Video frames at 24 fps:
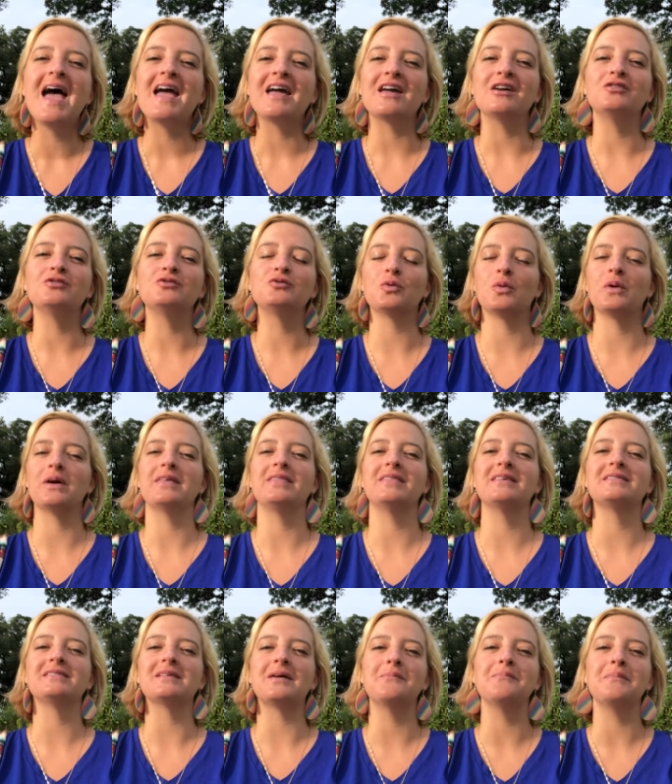enjoying
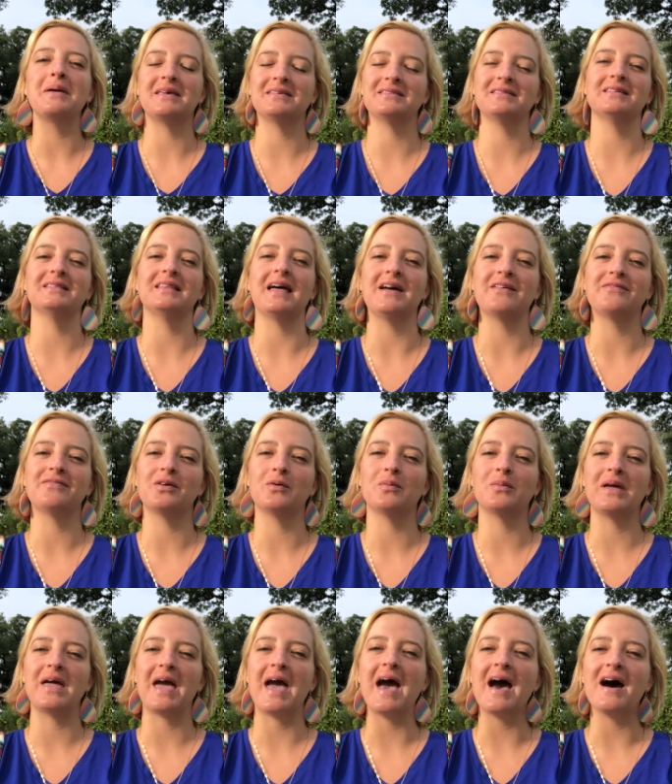this amazing life that
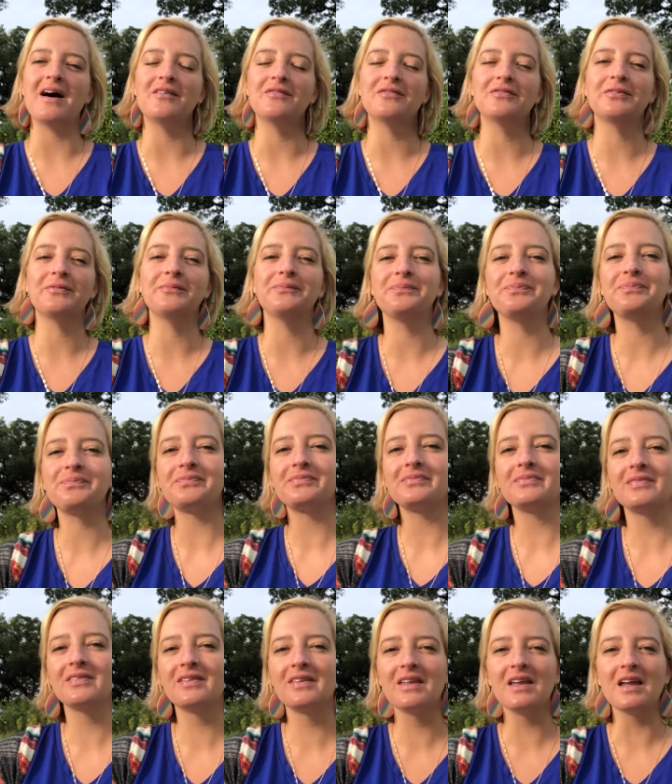we have.
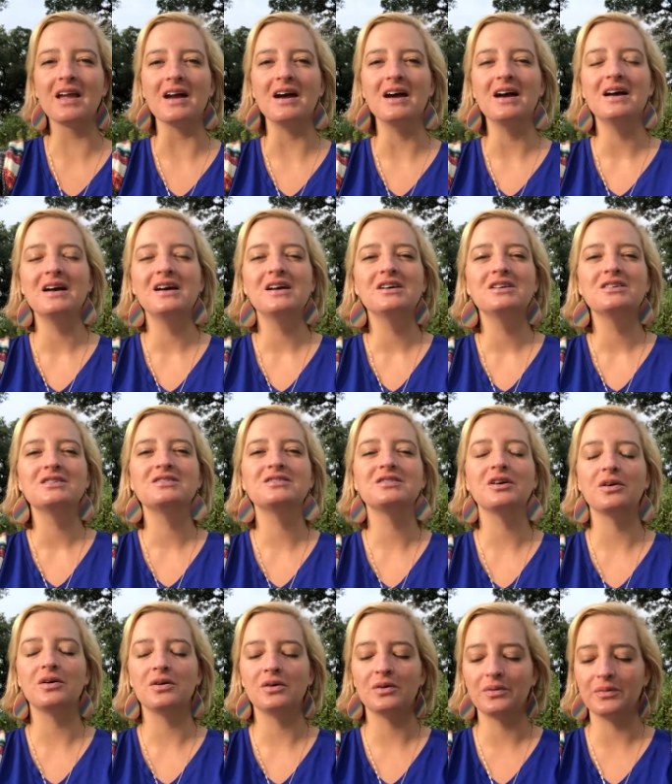
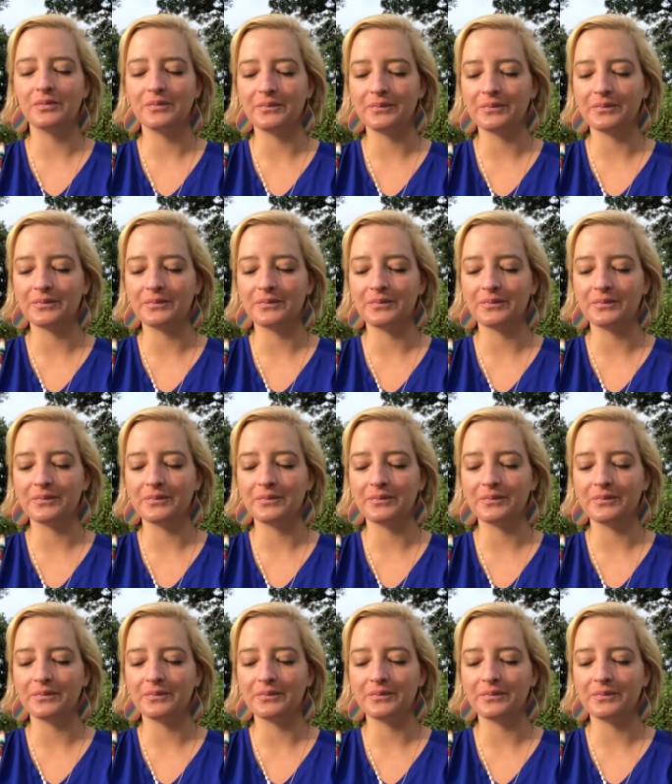So